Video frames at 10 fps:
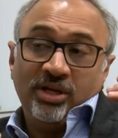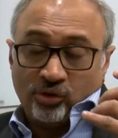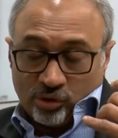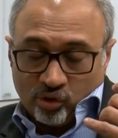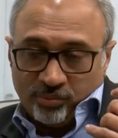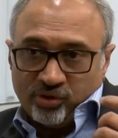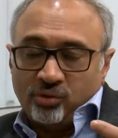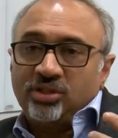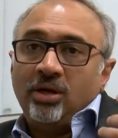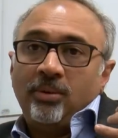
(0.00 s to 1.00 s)
It's also open
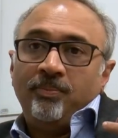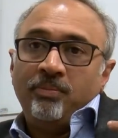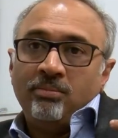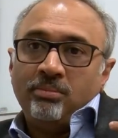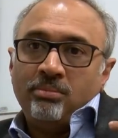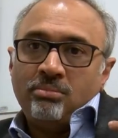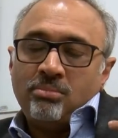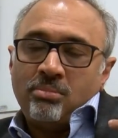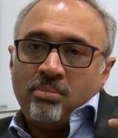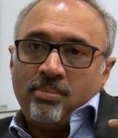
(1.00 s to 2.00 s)
source.
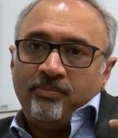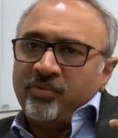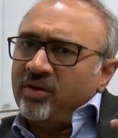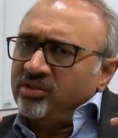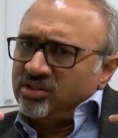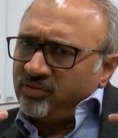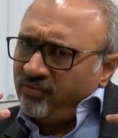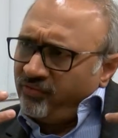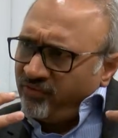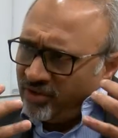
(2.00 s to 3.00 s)
Yes.
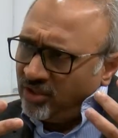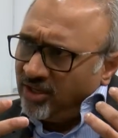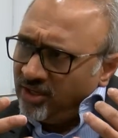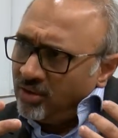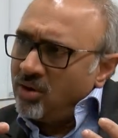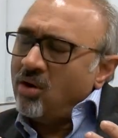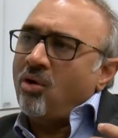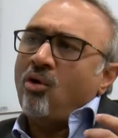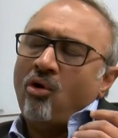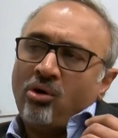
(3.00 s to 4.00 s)
Funnily,
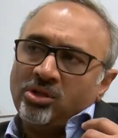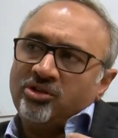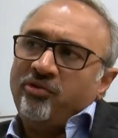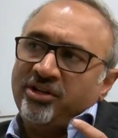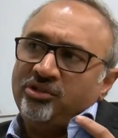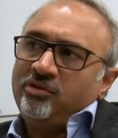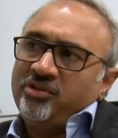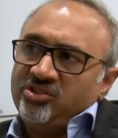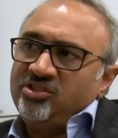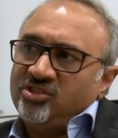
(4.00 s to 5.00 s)
all the great
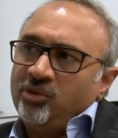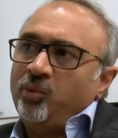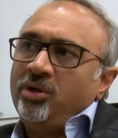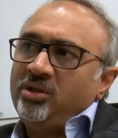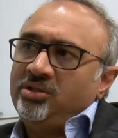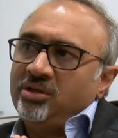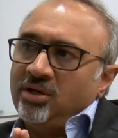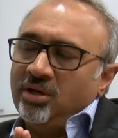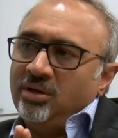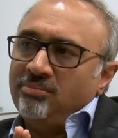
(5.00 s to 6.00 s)
universities in the world,
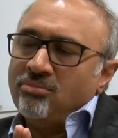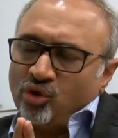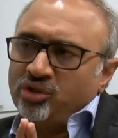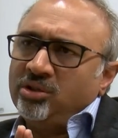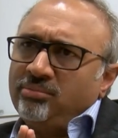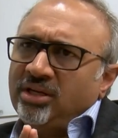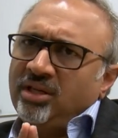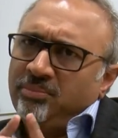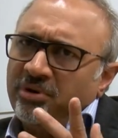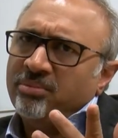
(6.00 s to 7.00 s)
most of them, I
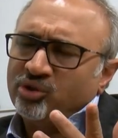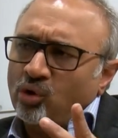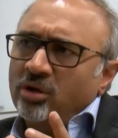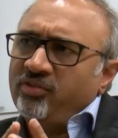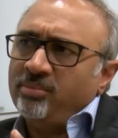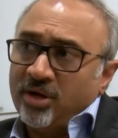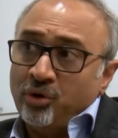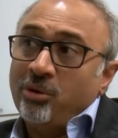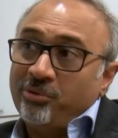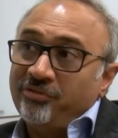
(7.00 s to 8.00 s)
think pretty much all of them are
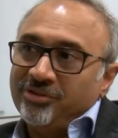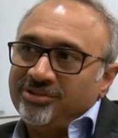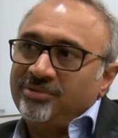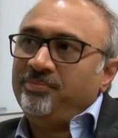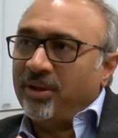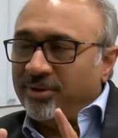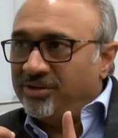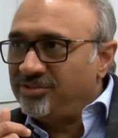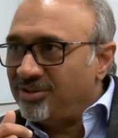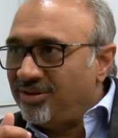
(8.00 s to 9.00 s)
nonprofits.
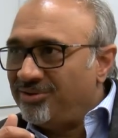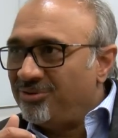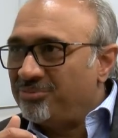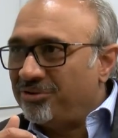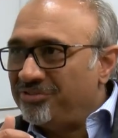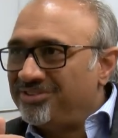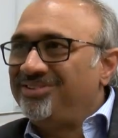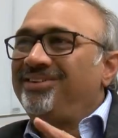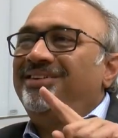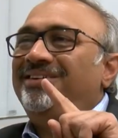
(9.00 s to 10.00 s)
MIT's a nonprofit.
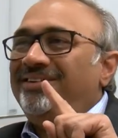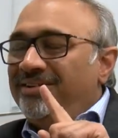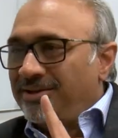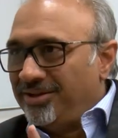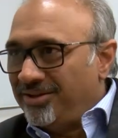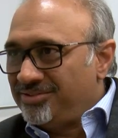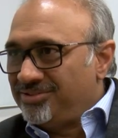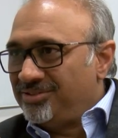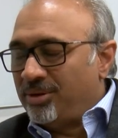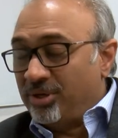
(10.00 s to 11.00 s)

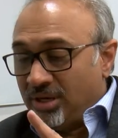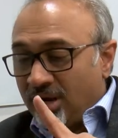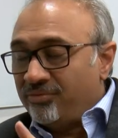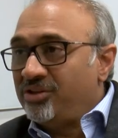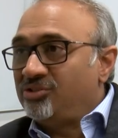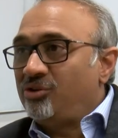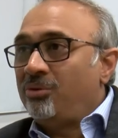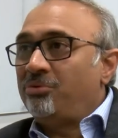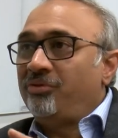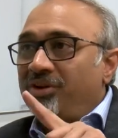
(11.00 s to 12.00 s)
edX, I mean, Harvard is a
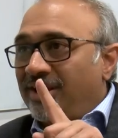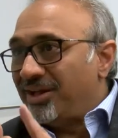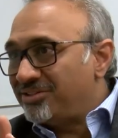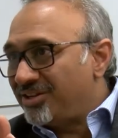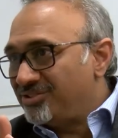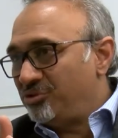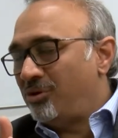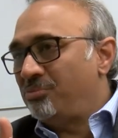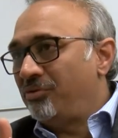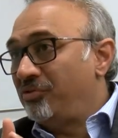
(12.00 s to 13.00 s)
nonprofit. Caltech is a
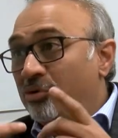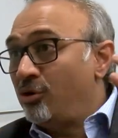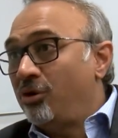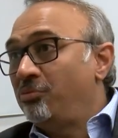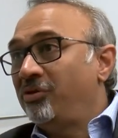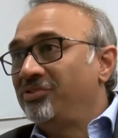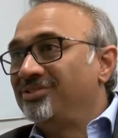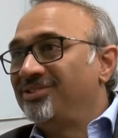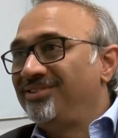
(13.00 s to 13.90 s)
nonprofit. You're all nonprofits.